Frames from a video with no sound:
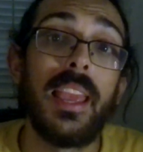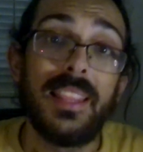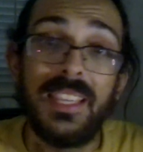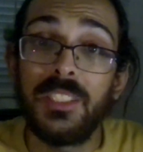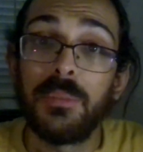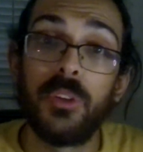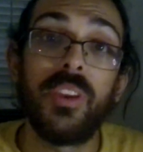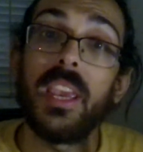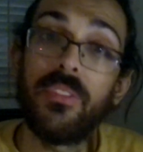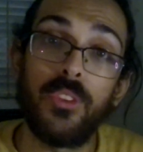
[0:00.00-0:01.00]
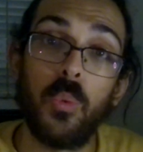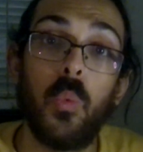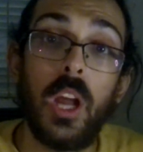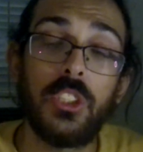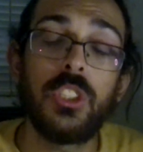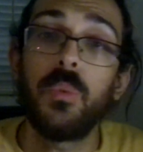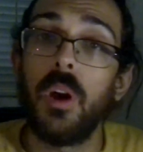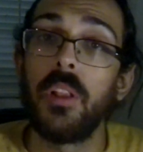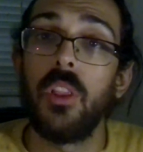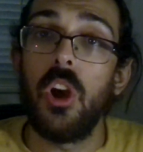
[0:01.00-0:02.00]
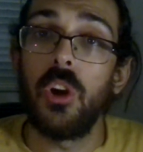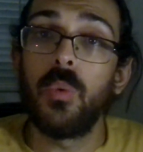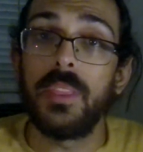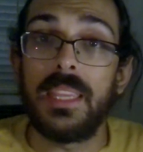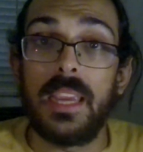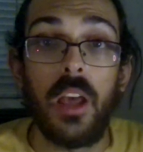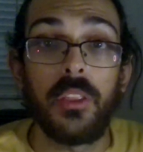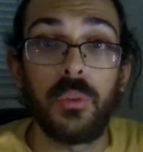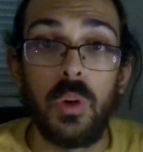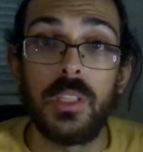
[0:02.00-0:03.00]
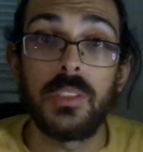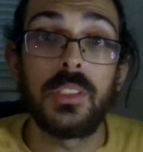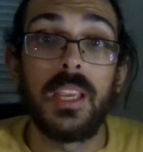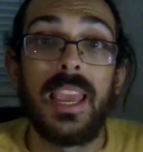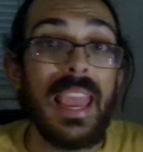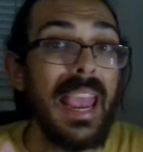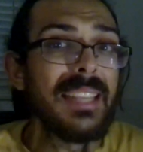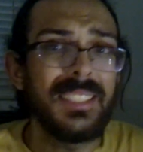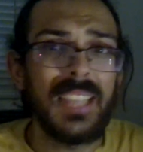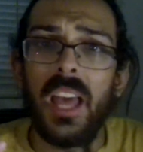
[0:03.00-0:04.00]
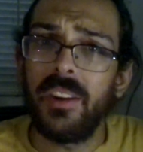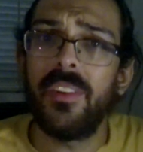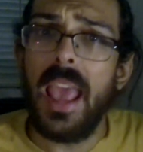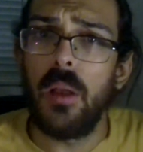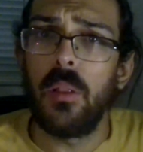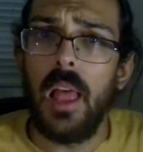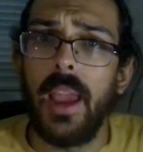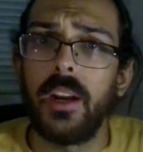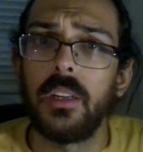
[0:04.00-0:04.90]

This movie, if you watch it along with the other ones, it's kind of an outlier.